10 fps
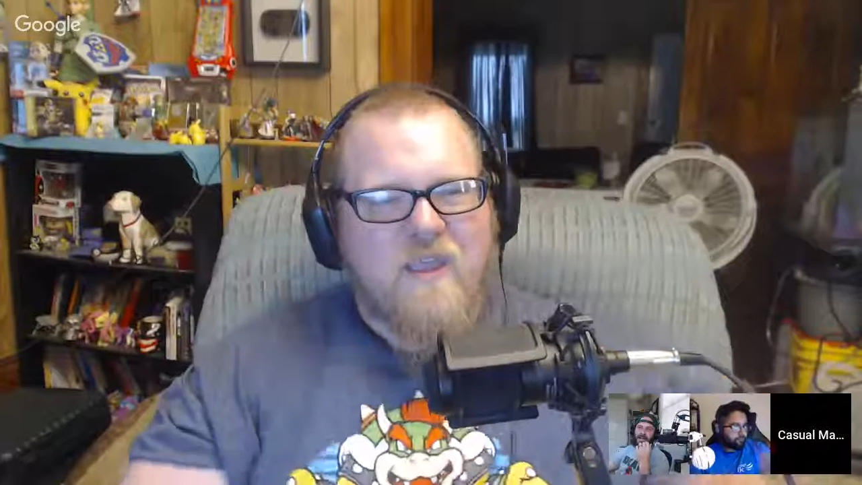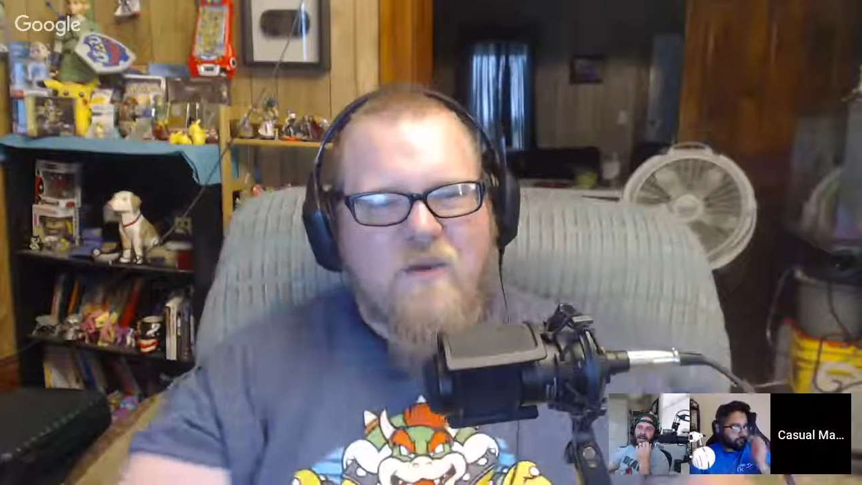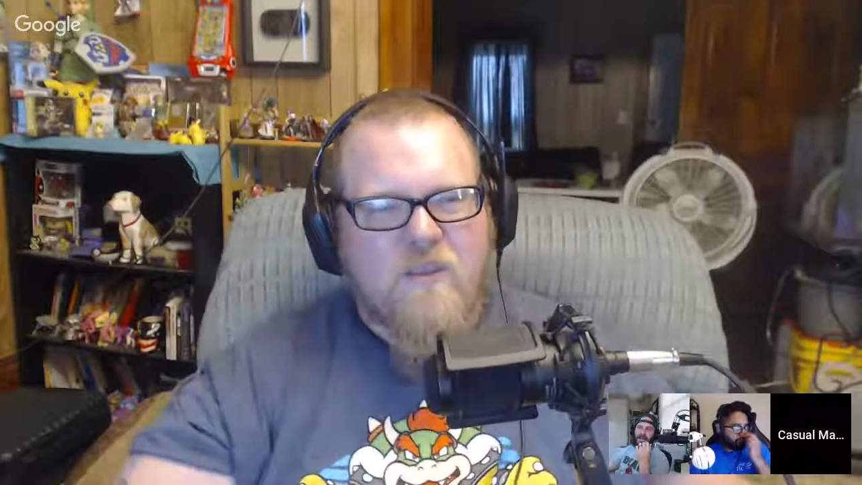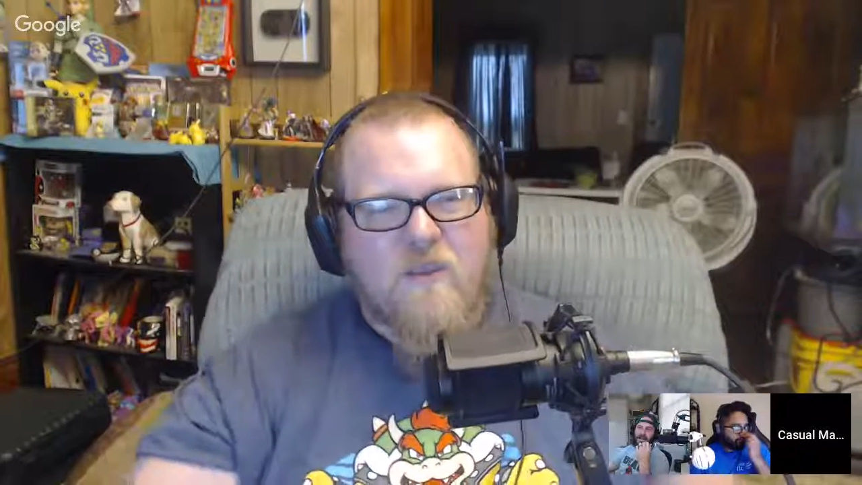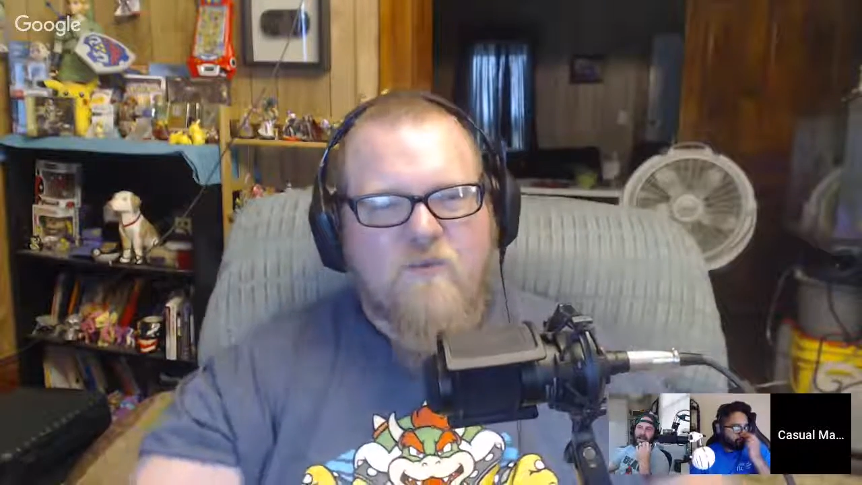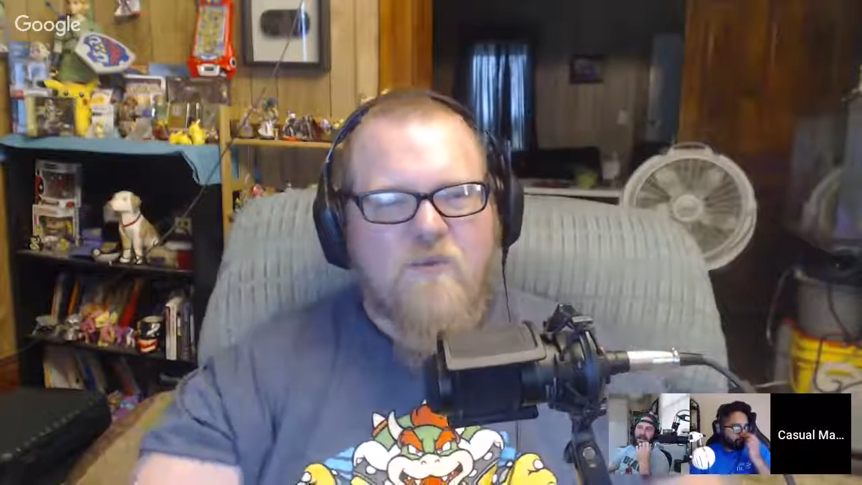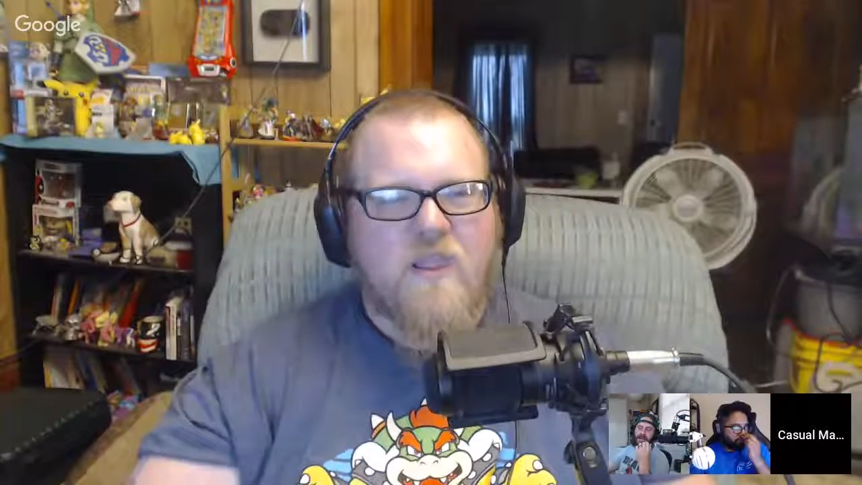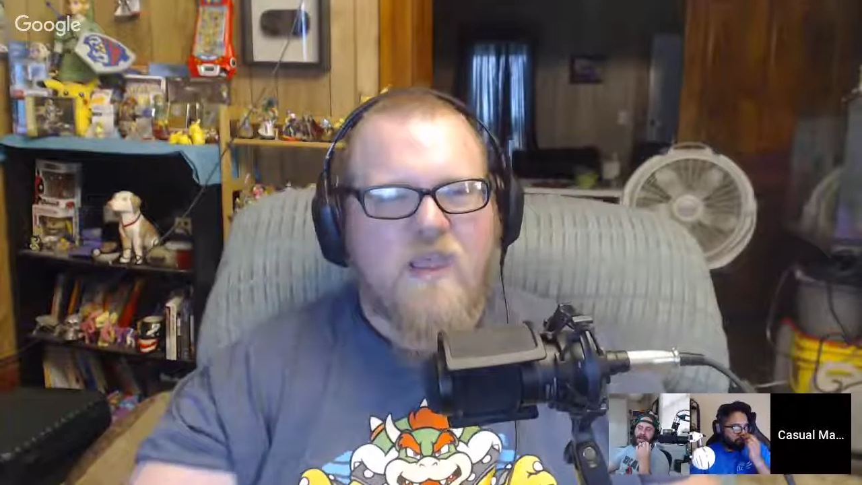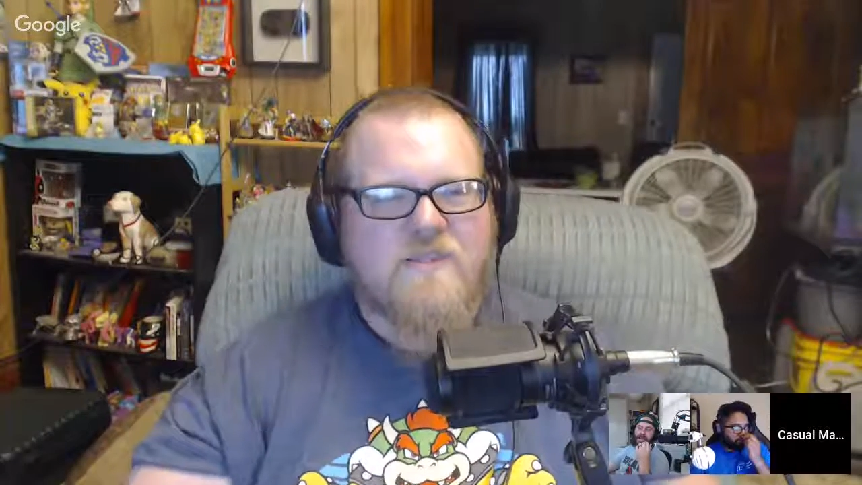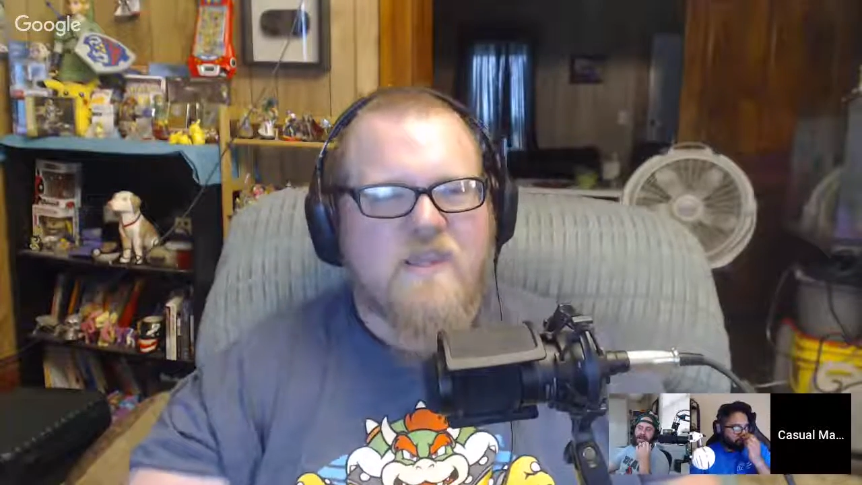you know, you
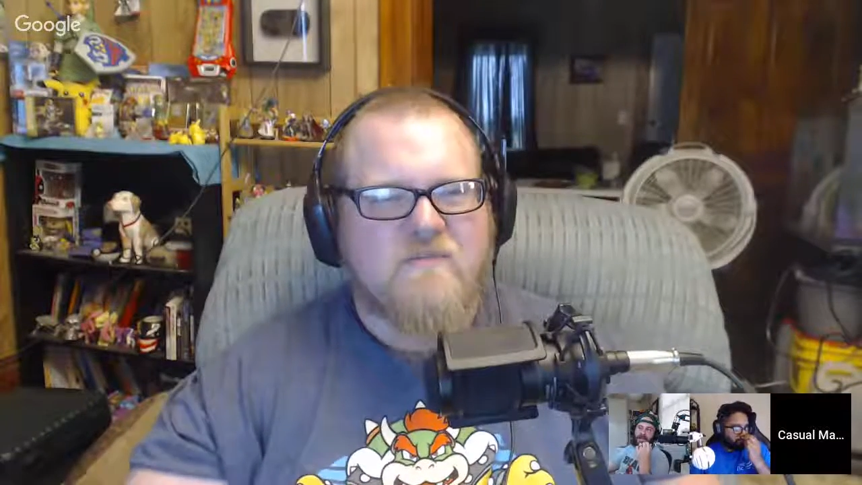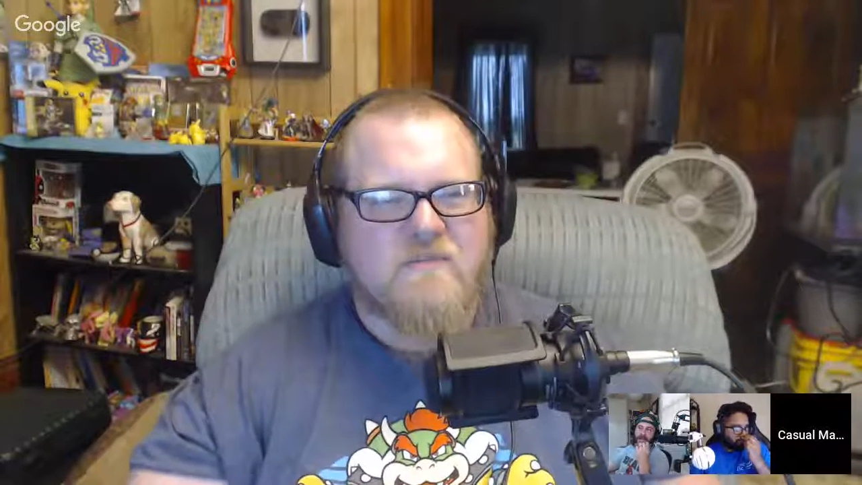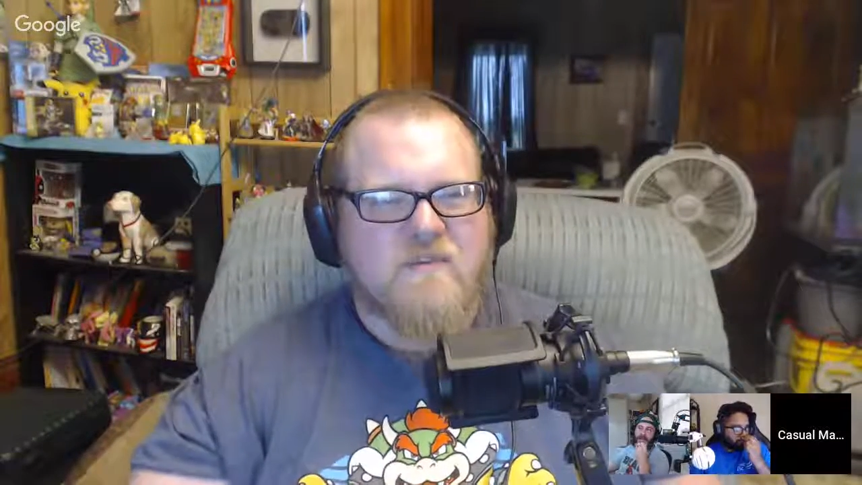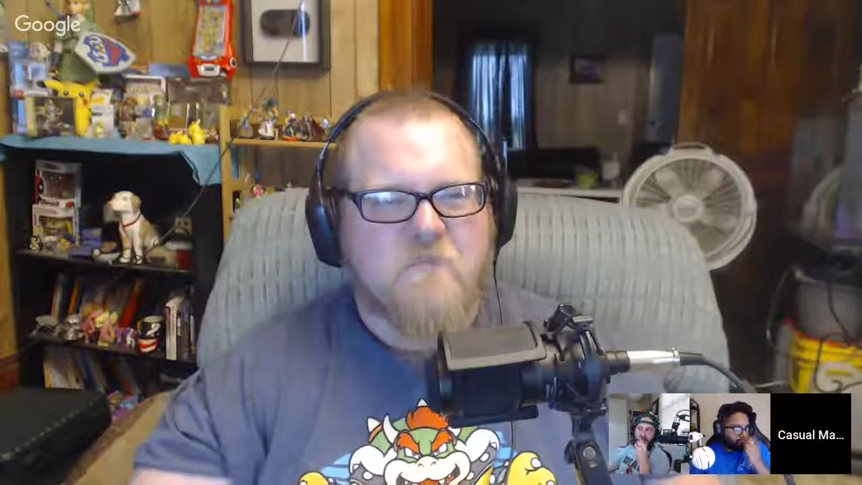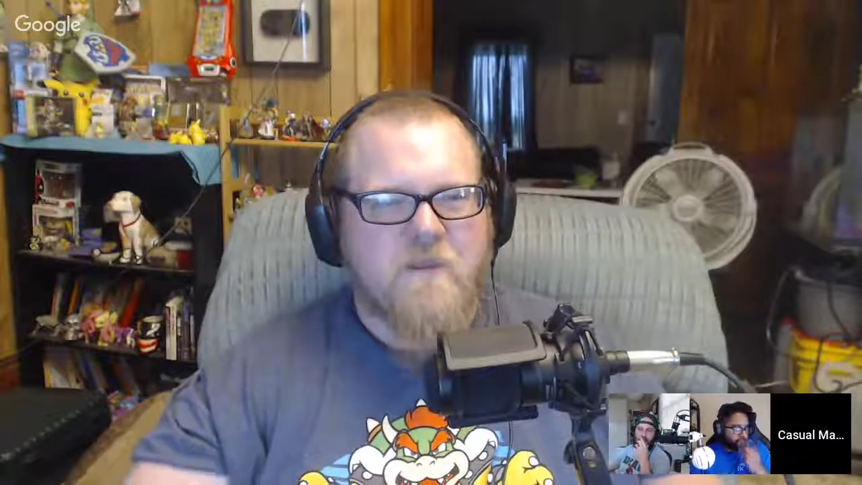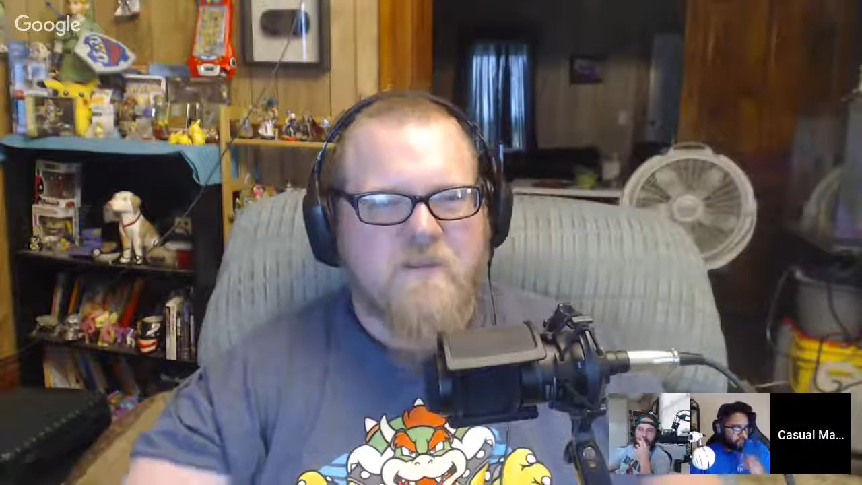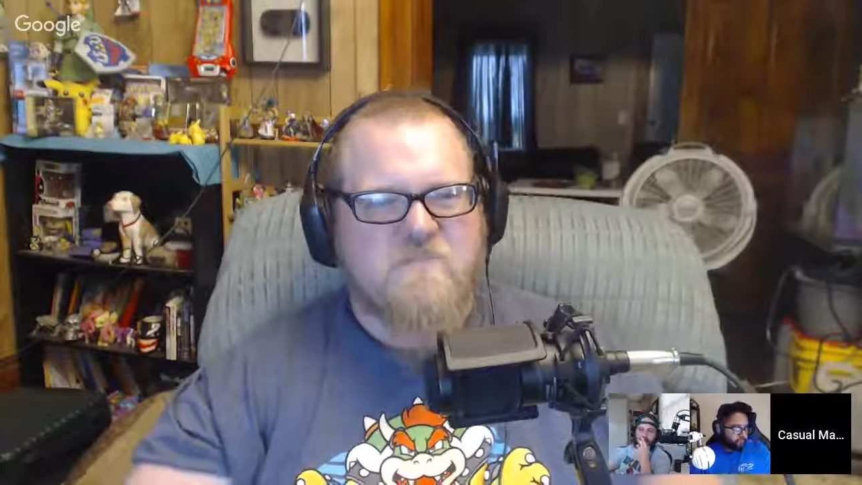realized that it was completely